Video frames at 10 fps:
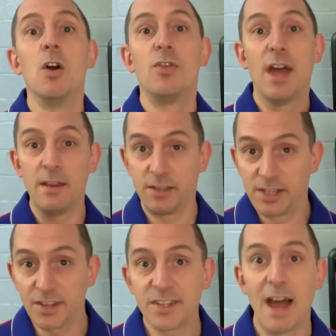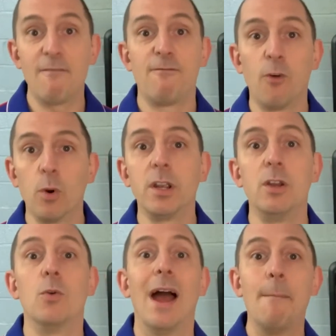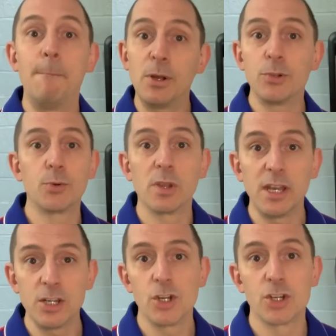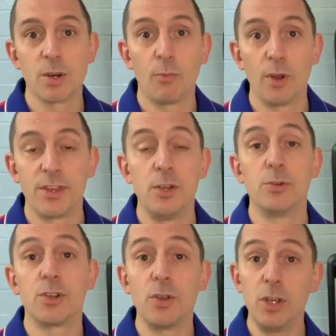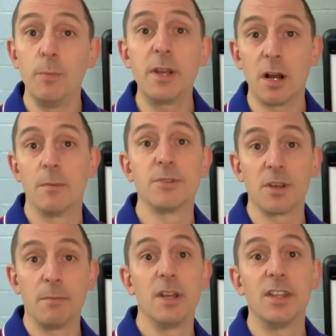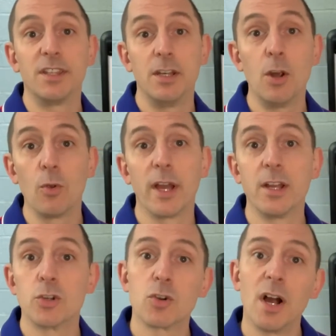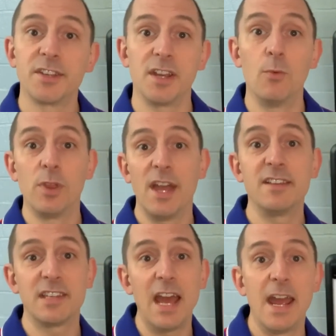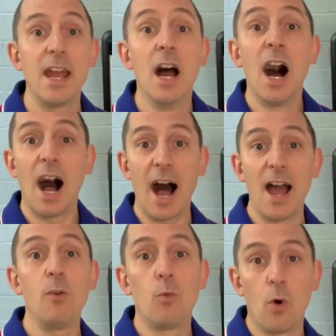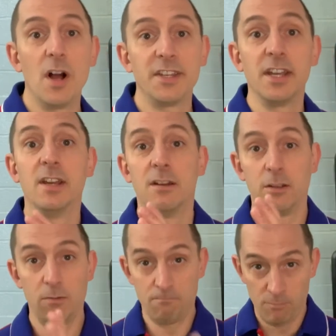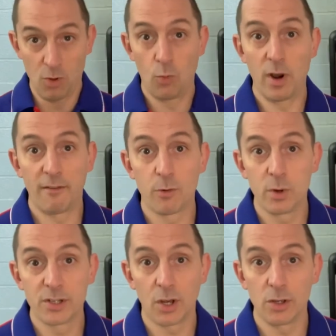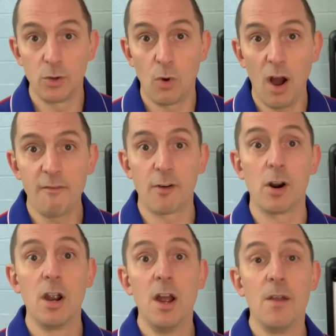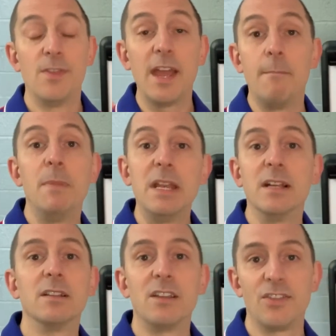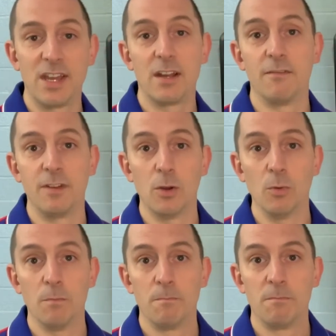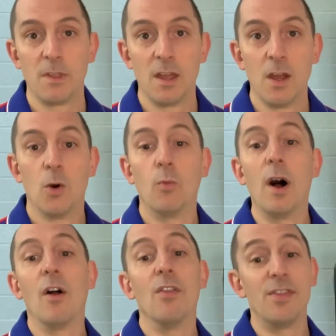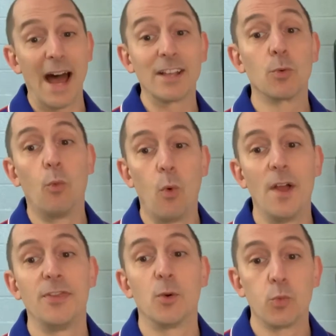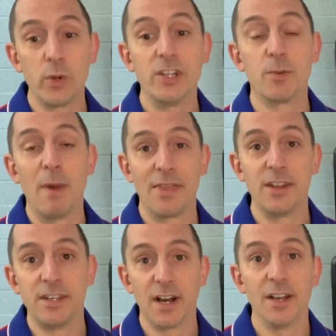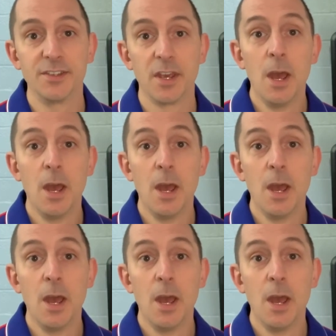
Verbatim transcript: that does that for you and builds relationship with you so that you become somebody that they know, like, and trust. And when they say, I want whatever result you offer, they immediately think of you. Well, that's what the reach method does.